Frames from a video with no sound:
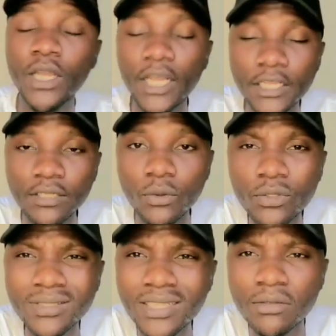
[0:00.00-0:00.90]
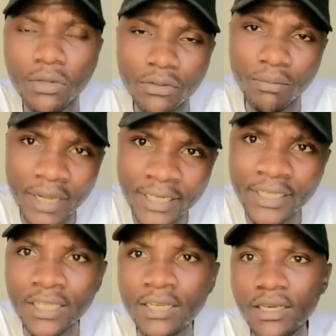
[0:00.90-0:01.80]
and those that got money
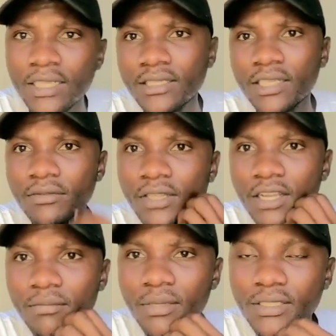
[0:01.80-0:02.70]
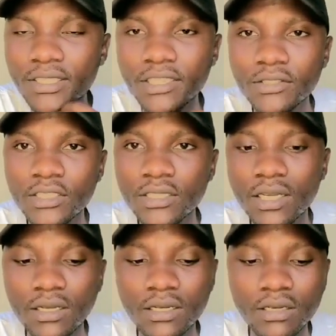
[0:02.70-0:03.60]
let's say if the government says
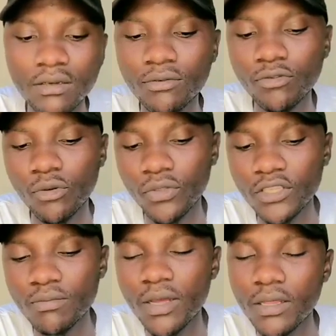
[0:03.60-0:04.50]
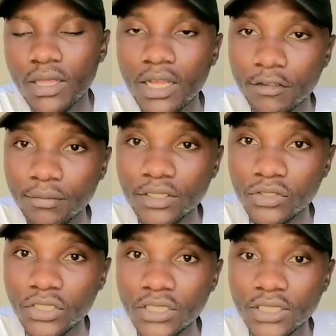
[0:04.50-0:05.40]
uh, for this month the
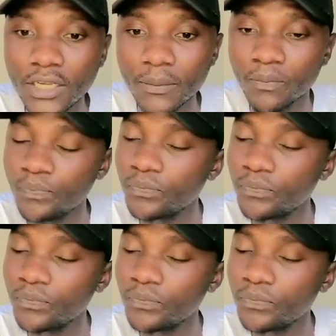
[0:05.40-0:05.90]
government needs um,